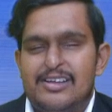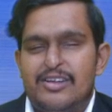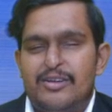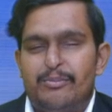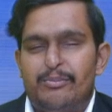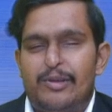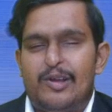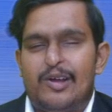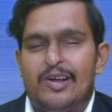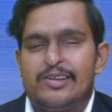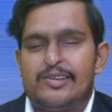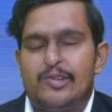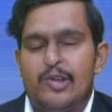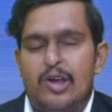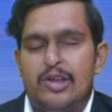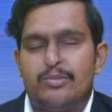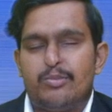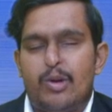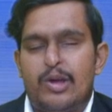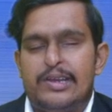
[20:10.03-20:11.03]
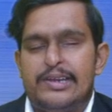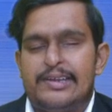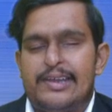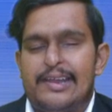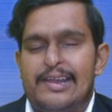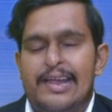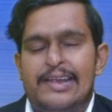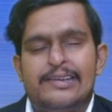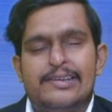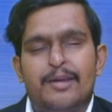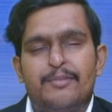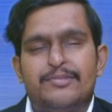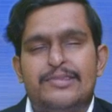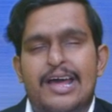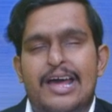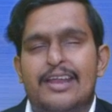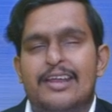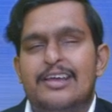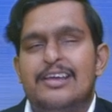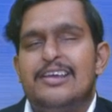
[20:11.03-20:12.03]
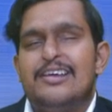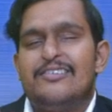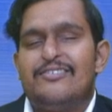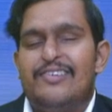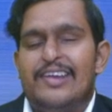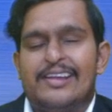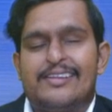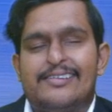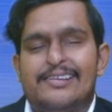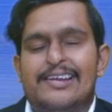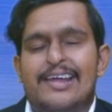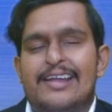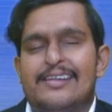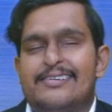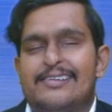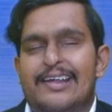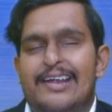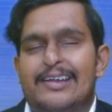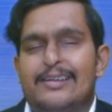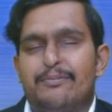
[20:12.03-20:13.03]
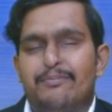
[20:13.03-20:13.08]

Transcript: Because non-monetary items are fixed assets,